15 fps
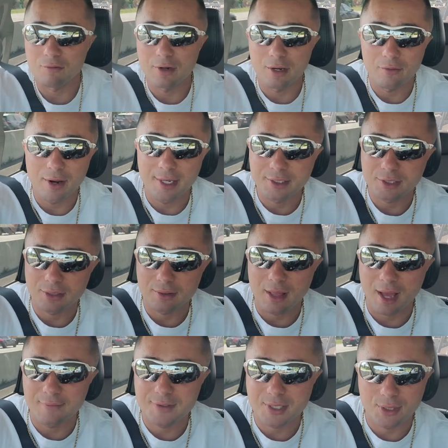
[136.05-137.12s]
rearrange your
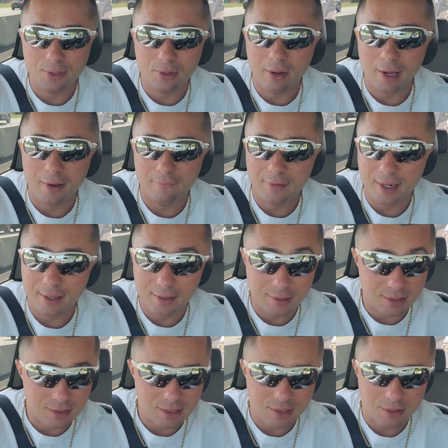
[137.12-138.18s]
life so you don't have
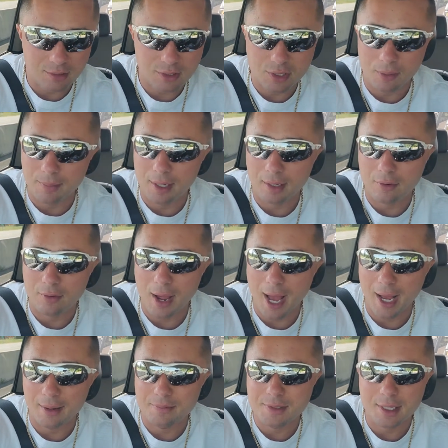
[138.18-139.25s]
so many
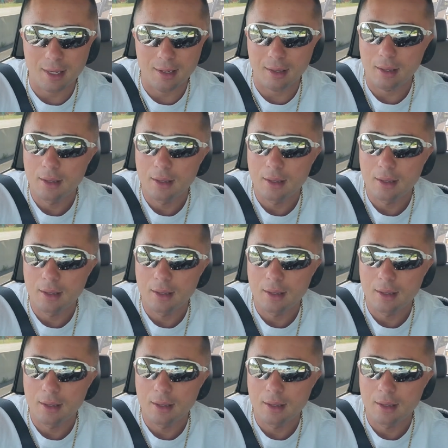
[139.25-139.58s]
crabs. Like,